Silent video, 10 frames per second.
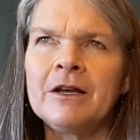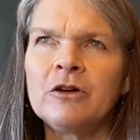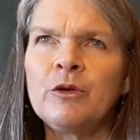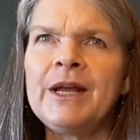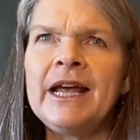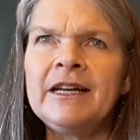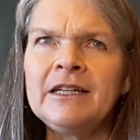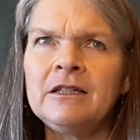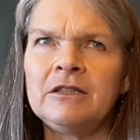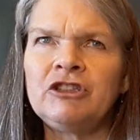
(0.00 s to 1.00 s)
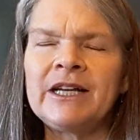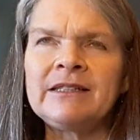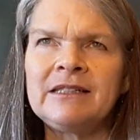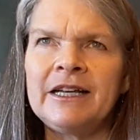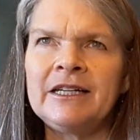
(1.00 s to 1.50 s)
created,
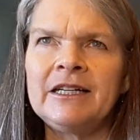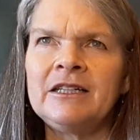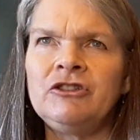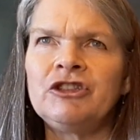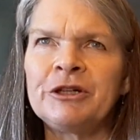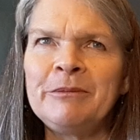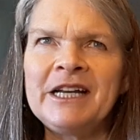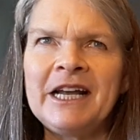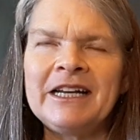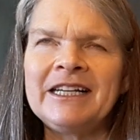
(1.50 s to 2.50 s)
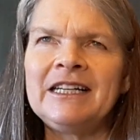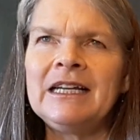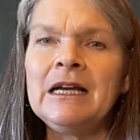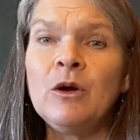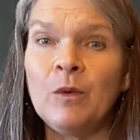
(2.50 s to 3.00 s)
gestated, germinated
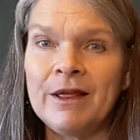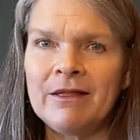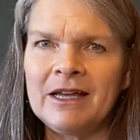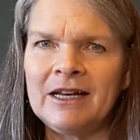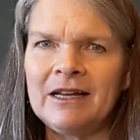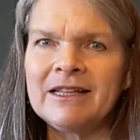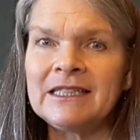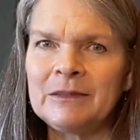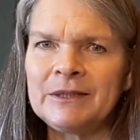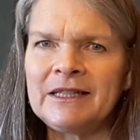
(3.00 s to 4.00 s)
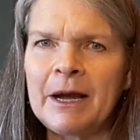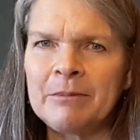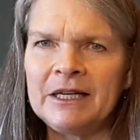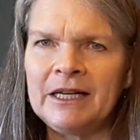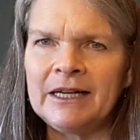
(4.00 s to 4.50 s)
within. That's what's
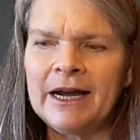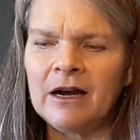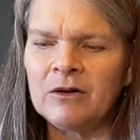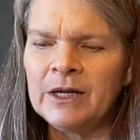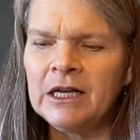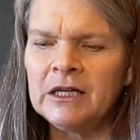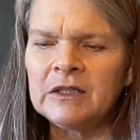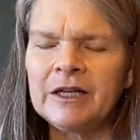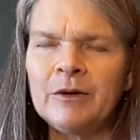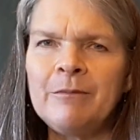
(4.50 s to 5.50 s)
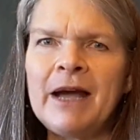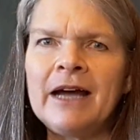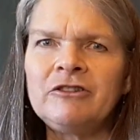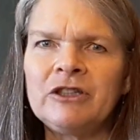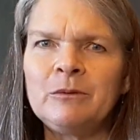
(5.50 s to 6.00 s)
happening now. So
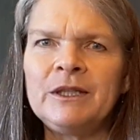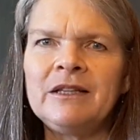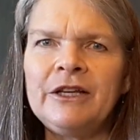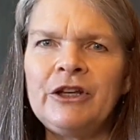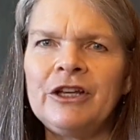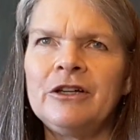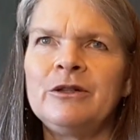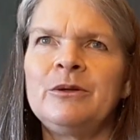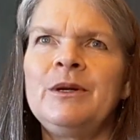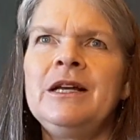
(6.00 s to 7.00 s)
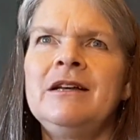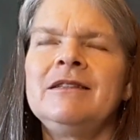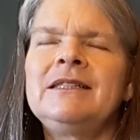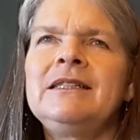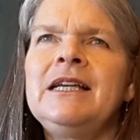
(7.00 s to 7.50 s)
imagine within you
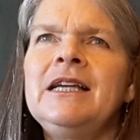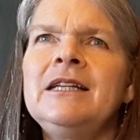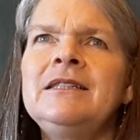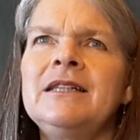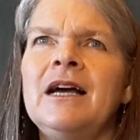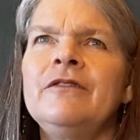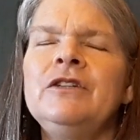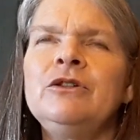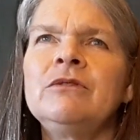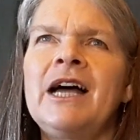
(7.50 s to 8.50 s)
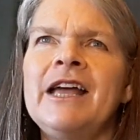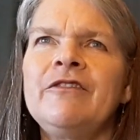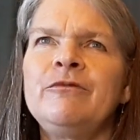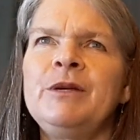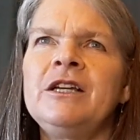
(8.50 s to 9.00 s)
the seeds of new
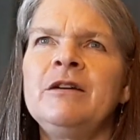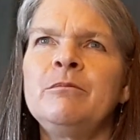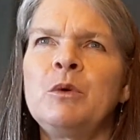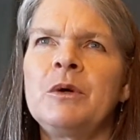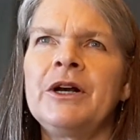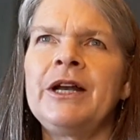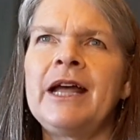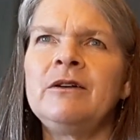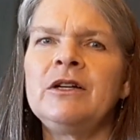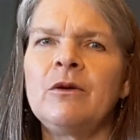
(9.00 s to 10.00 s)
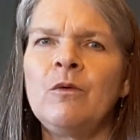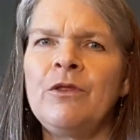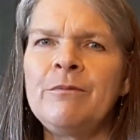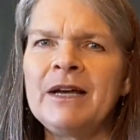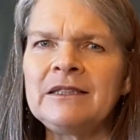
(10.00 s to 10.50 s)
life being born. And
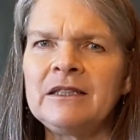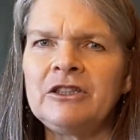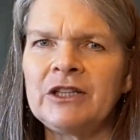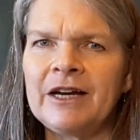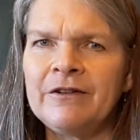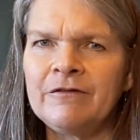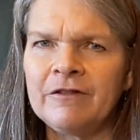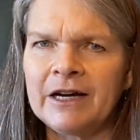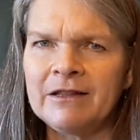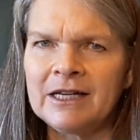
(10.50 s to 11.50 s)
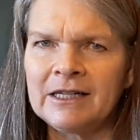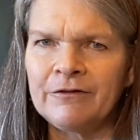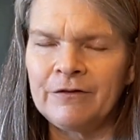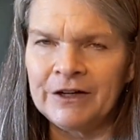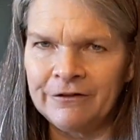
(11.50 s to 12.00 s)
the message of the
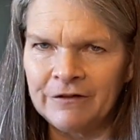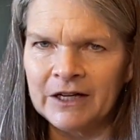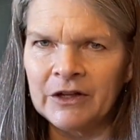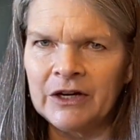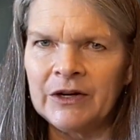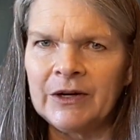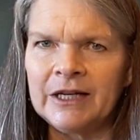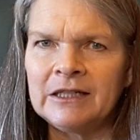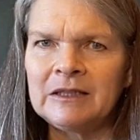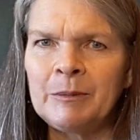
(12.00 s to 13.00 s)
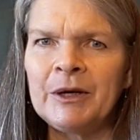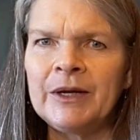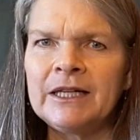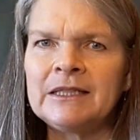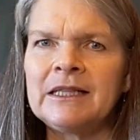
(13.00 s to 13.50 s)
fear of failure in
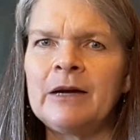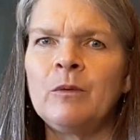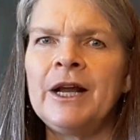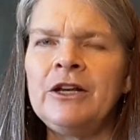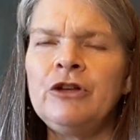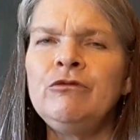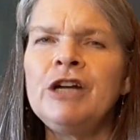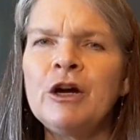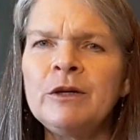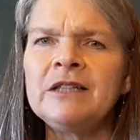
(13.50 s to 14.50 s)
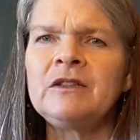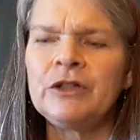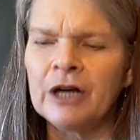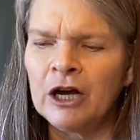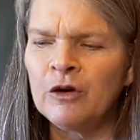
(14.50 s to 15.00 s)
spirit is that when you notice
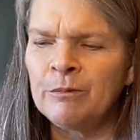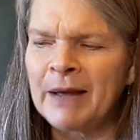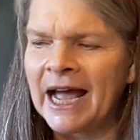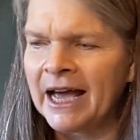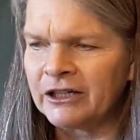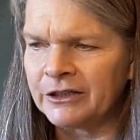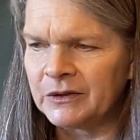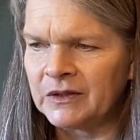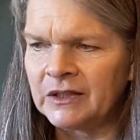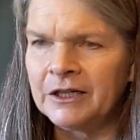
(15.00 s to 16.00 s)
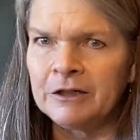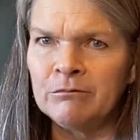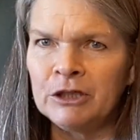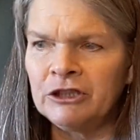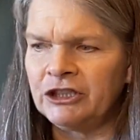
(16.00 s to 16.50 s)
your own patterns
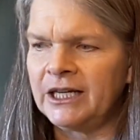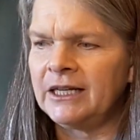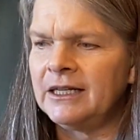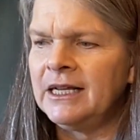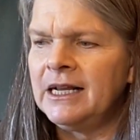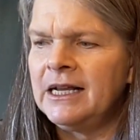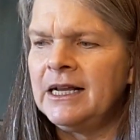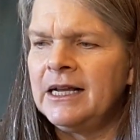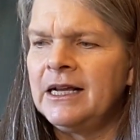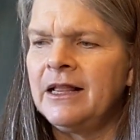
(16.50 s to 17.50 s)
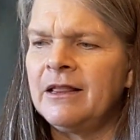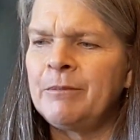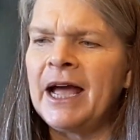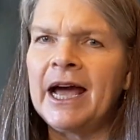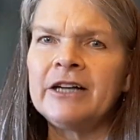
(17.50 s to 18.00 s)
emerging, the
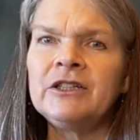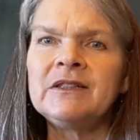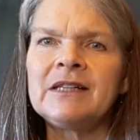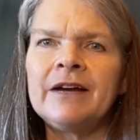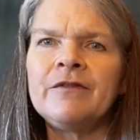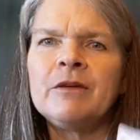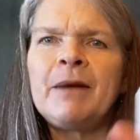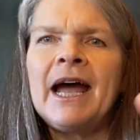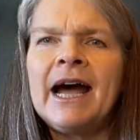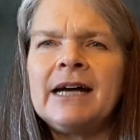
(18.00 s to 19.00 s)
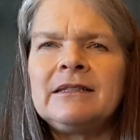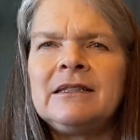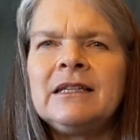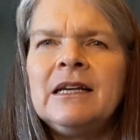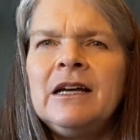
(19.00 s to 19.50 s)
patterns of the
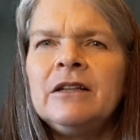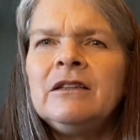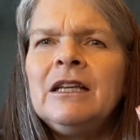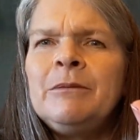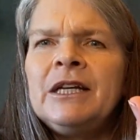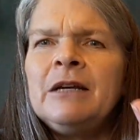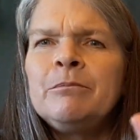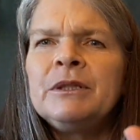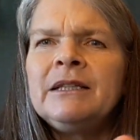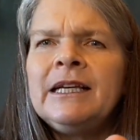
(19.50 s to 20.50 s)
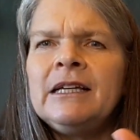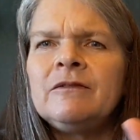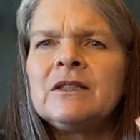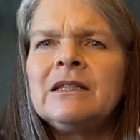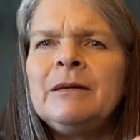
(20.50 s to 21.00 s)
past, limiting
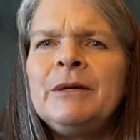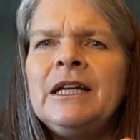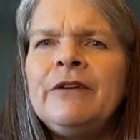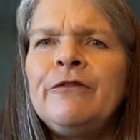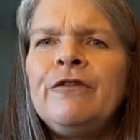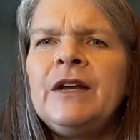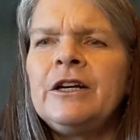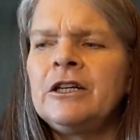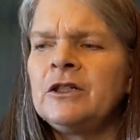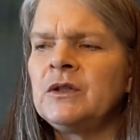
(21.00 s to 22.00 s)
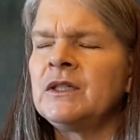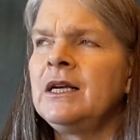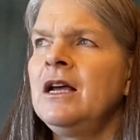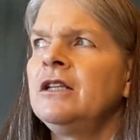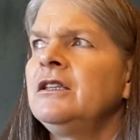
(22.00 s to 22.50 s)
beliefs, limiting fears,
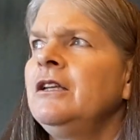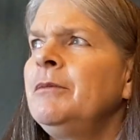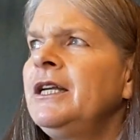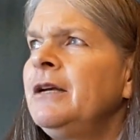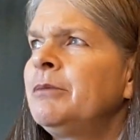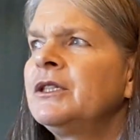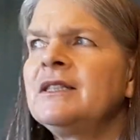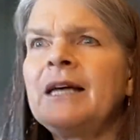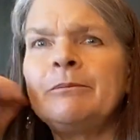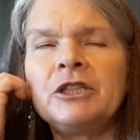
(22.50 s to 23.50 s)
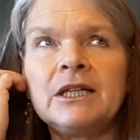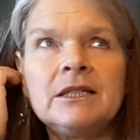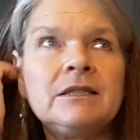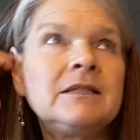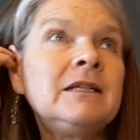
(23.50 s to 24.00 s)
limiting
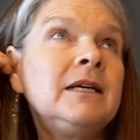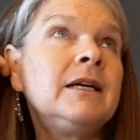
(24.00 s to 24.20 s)
perceptions,